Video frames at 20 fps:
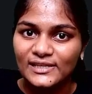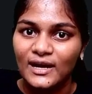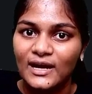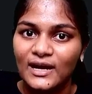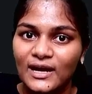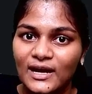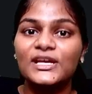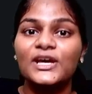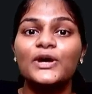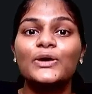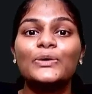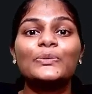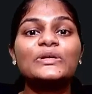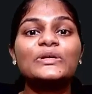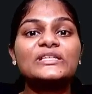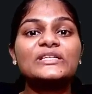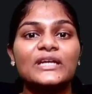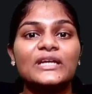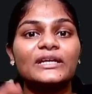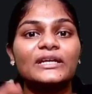We studied
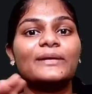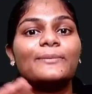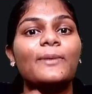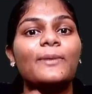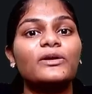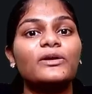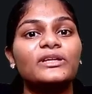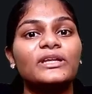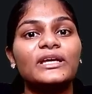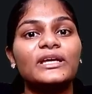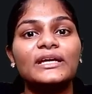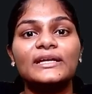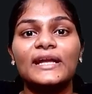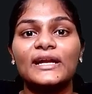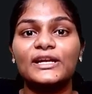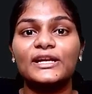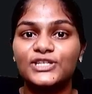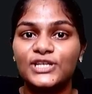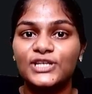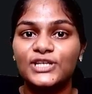about the electric
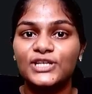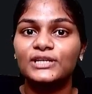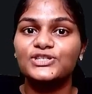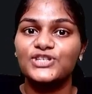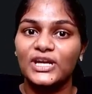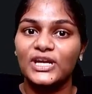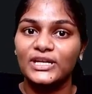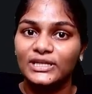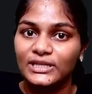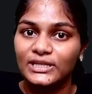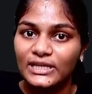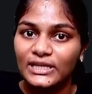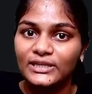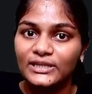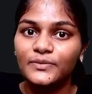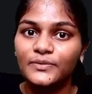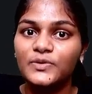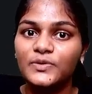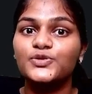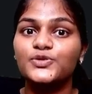generator, which we
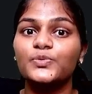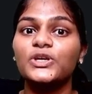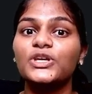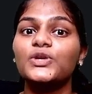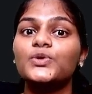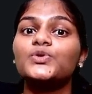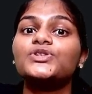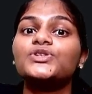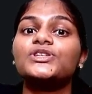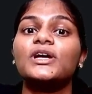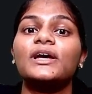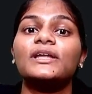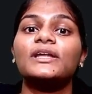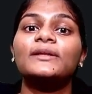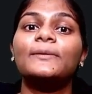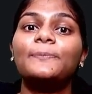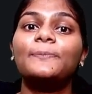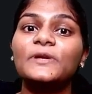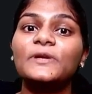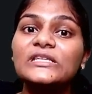used the
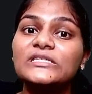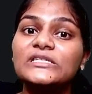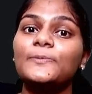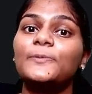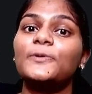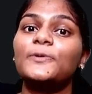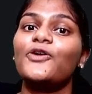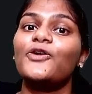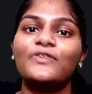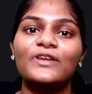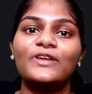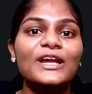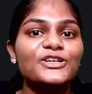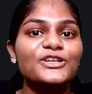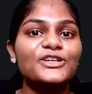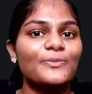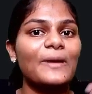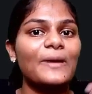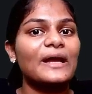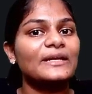principle of
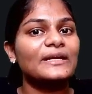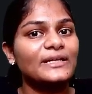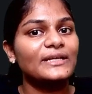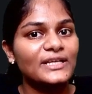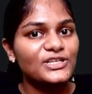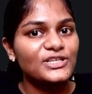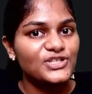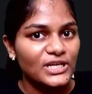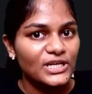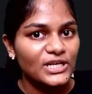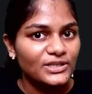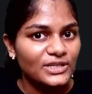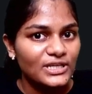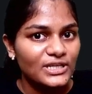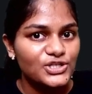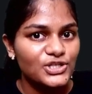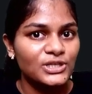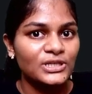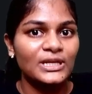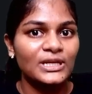electromagnetic generation
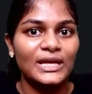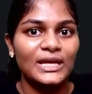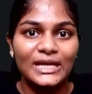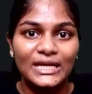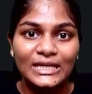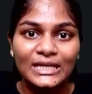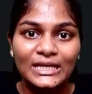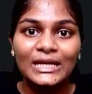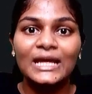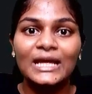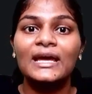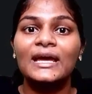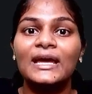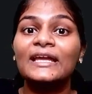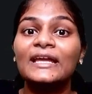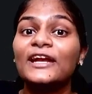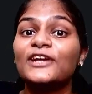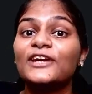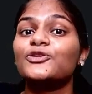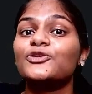in,
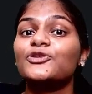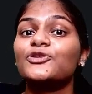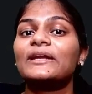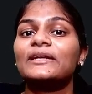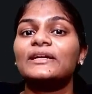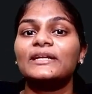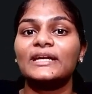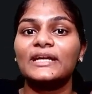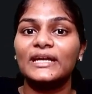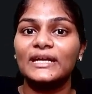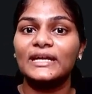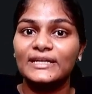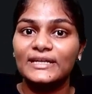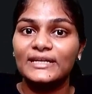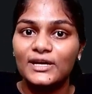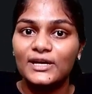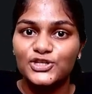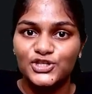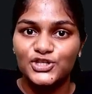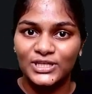electromagnetic induction
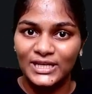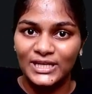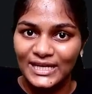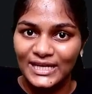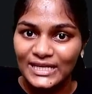in.